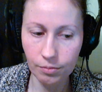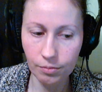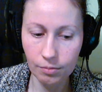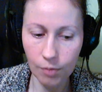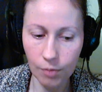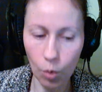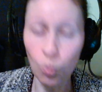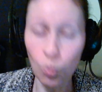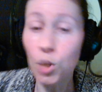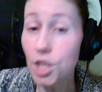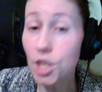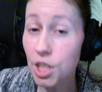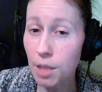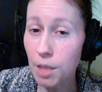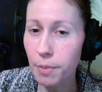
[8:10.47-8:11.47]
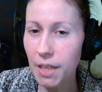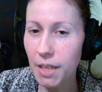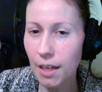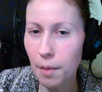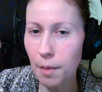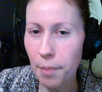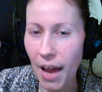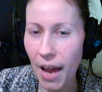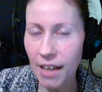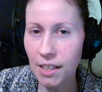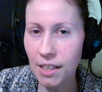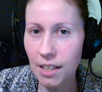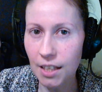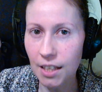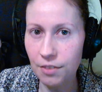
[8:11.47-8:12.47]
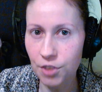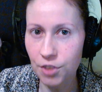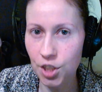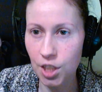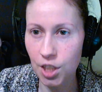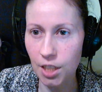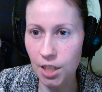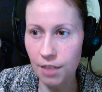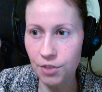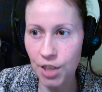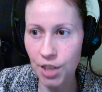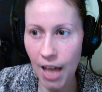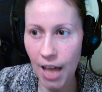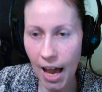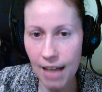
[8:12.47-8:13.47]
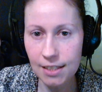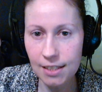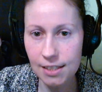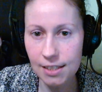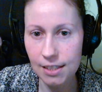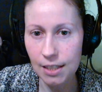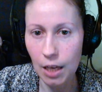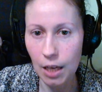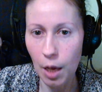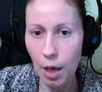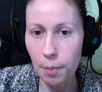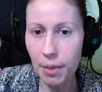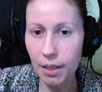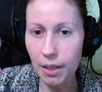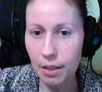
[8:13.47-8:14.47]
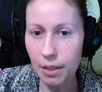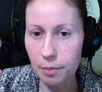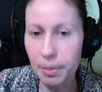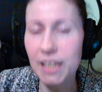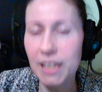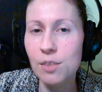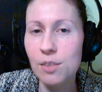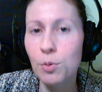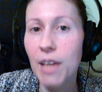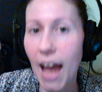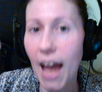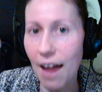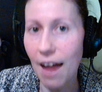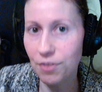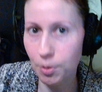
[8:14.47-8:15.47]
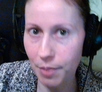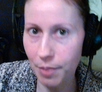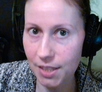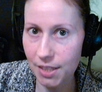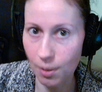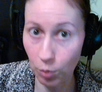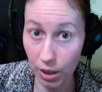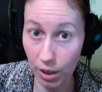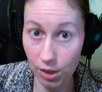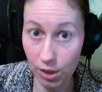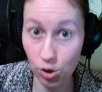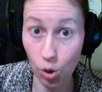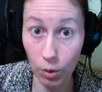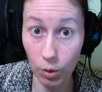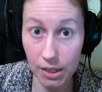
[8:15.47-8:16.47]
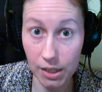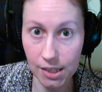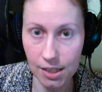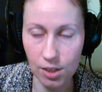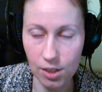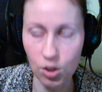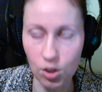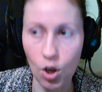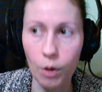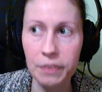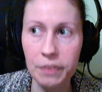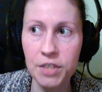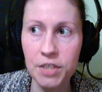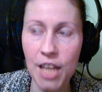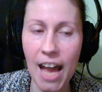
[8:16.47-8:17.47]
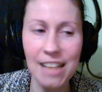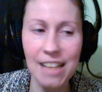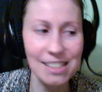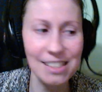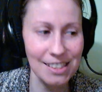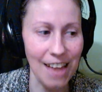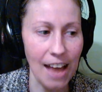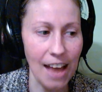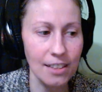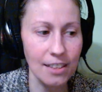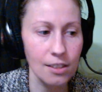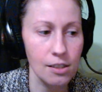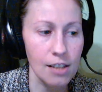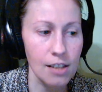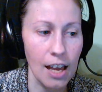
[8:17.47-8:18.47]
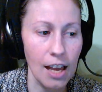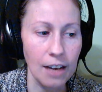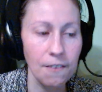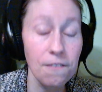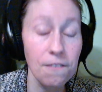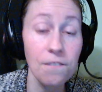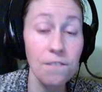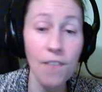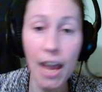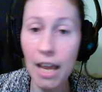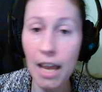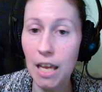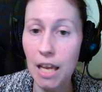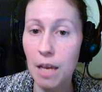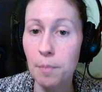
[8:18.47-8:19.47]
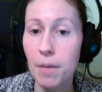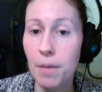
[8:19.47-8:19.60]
would she be a companion if she has, because we have to be someone that Solus doesn't know. If she has status and fame,